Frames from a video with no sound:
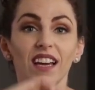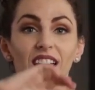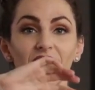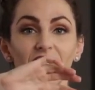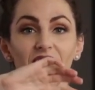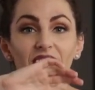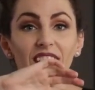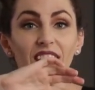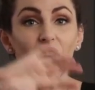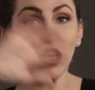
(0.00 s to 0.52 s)

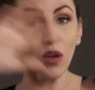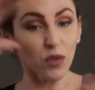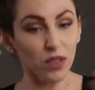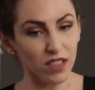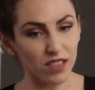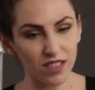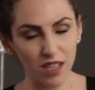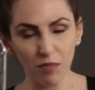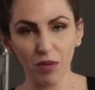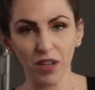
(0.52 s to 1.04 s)
And not only
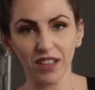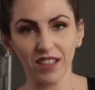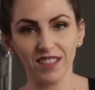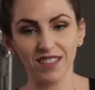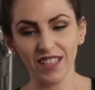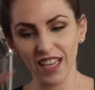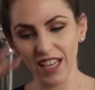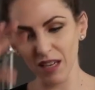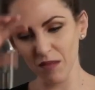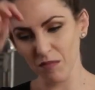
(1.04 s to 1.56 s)
does that break the
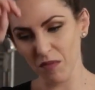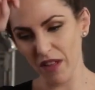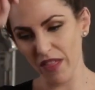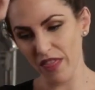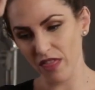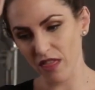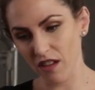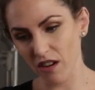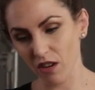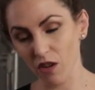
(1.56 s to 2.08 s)
stand, but
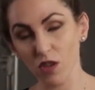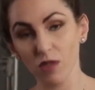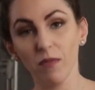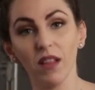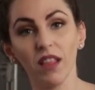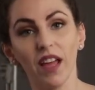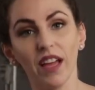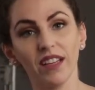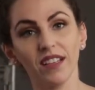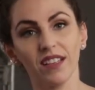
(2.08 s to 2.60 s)
there goes my
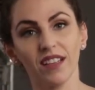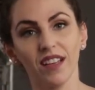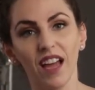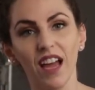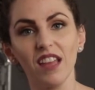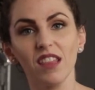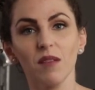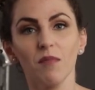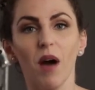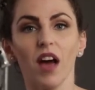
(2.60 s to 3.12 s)
light
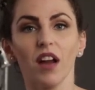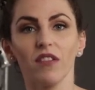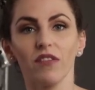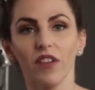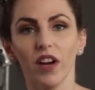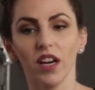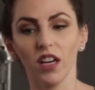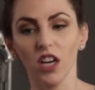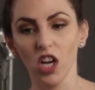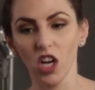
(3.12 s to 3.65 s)
and the
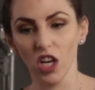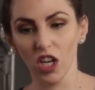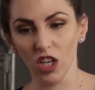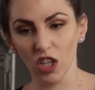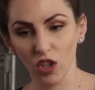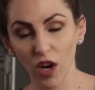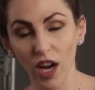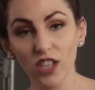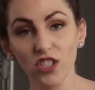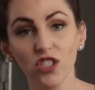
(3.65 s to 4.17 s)
modifier
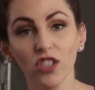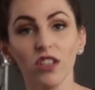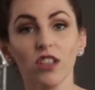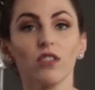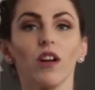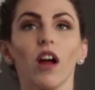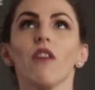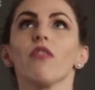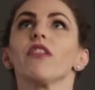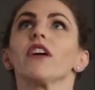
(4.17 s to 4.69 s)
crashing to the
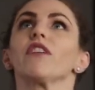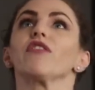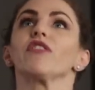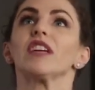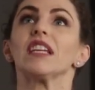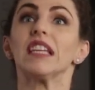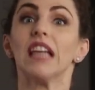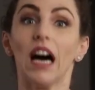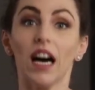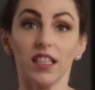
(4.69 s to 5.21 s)
ground,
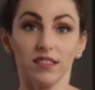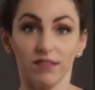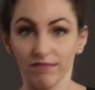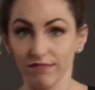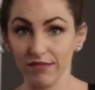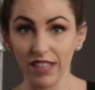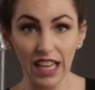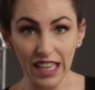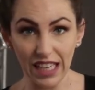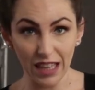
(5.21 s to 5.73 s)
thankfully not
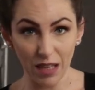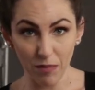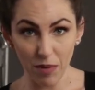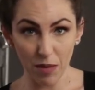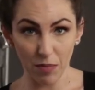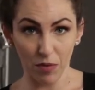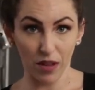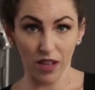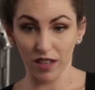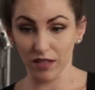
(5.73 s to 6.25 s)
hitting the
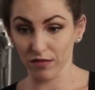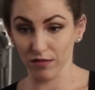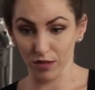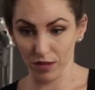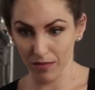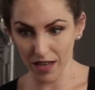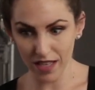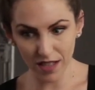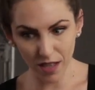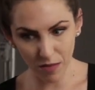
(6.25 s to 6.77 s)
people that were
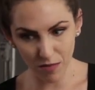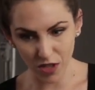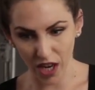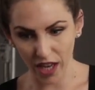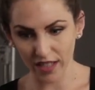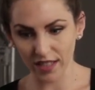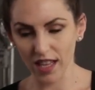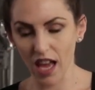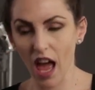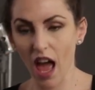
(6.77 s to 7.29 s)
my
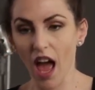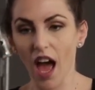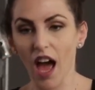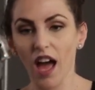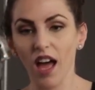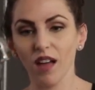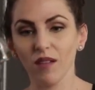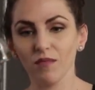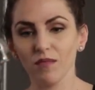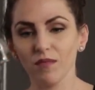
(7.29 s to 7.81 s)
subjects.
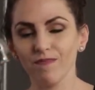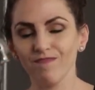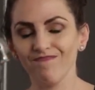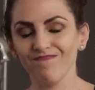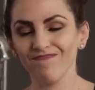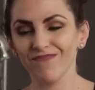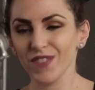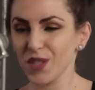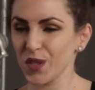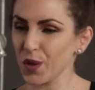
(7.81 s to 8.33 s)

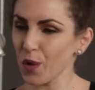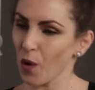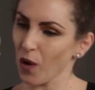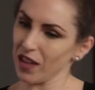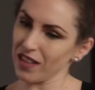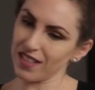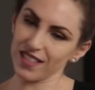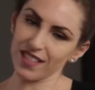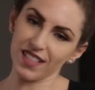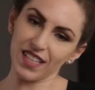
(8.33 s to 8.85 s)
So a
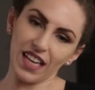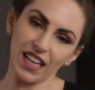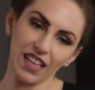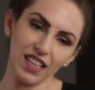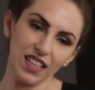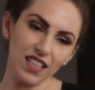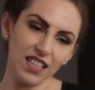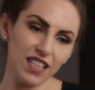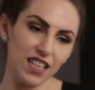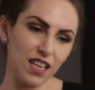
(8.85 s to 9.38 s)

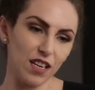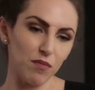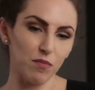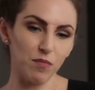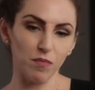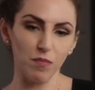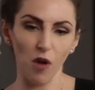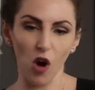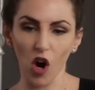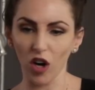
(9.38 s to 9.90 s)
stand and an
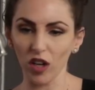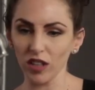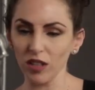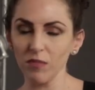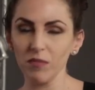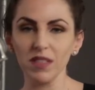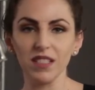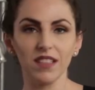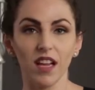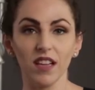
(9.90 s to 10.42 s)

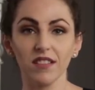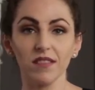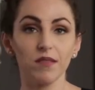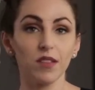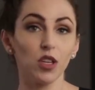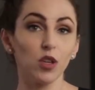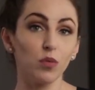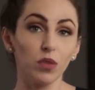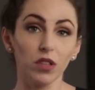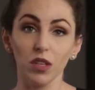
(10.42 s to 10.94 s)
arm is not
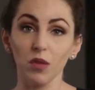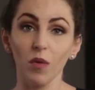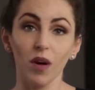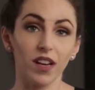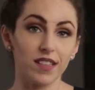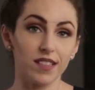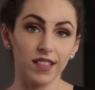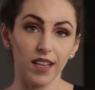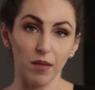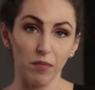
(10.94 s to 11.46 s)
something you really
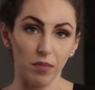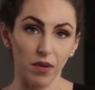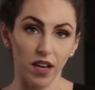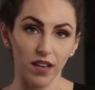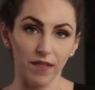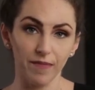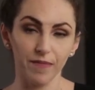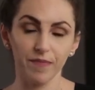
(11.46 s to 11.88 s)
want to skimp on.